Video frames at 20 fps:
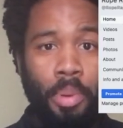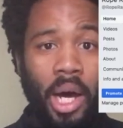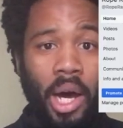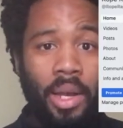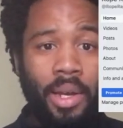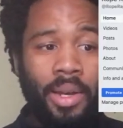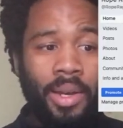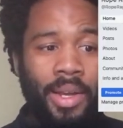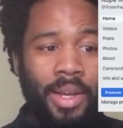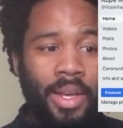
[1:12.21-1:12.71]
but
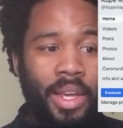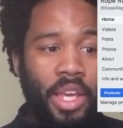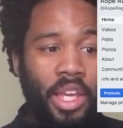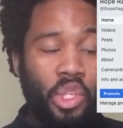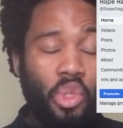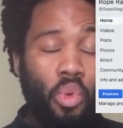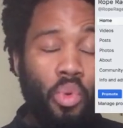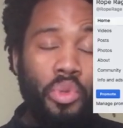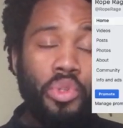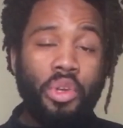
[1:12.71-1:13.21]

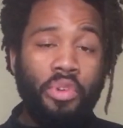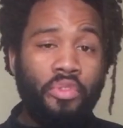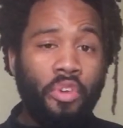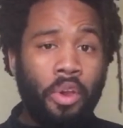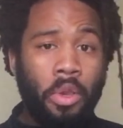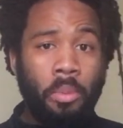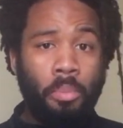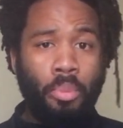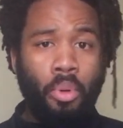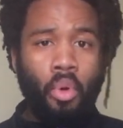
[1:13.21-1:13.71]
it's also
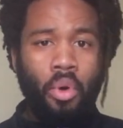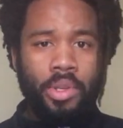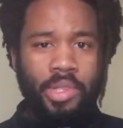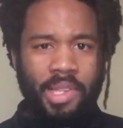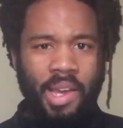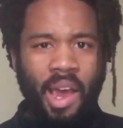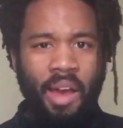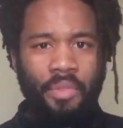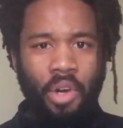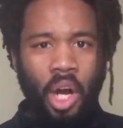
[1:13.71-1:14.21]
very important
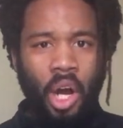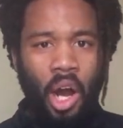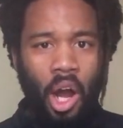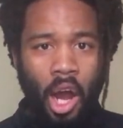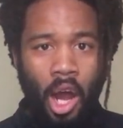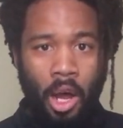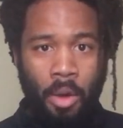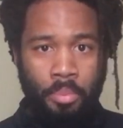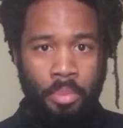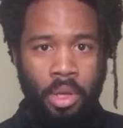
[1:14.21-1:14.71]
to have a
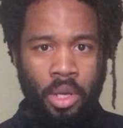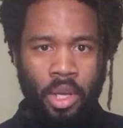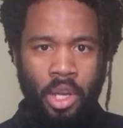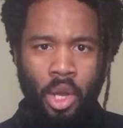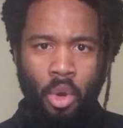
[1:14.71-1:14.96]
hub